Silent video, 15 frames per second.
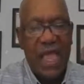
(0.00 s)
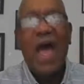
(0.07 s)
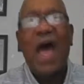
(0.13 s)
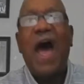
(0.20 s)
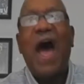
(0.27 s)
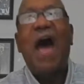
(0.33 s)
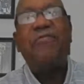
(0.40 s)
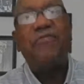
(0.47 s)

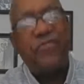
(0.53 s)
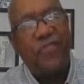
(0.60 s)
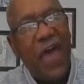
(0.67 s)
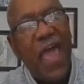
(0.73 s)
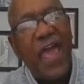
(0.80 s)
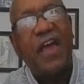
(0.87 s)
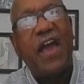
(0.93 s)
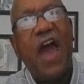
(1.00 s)
I
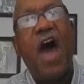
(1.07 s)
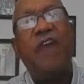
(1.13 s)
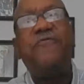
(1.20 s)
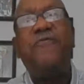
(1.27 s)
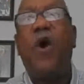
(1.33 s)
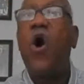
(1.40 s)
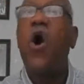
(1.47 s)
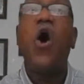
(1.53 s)
thank God
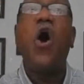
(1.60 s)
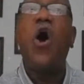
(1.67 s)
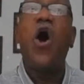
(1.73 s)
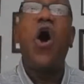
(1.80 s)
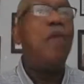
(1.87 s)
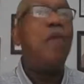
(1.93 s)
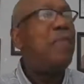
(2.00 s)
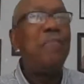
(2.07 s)

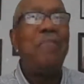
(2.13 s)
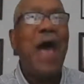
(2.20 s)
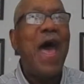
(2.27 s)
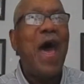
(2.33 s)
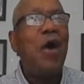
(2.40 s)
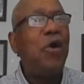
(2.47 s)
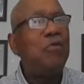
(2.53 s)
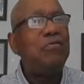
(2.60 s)
for my
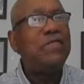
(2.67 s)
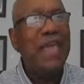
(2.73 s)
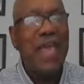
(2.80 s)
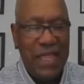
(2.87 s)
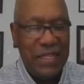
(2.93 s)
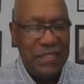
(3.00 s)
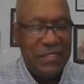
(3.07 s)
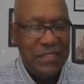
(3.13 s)

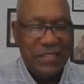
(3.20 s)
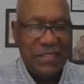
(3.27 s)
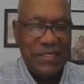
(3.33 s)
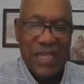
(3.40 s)
mountains,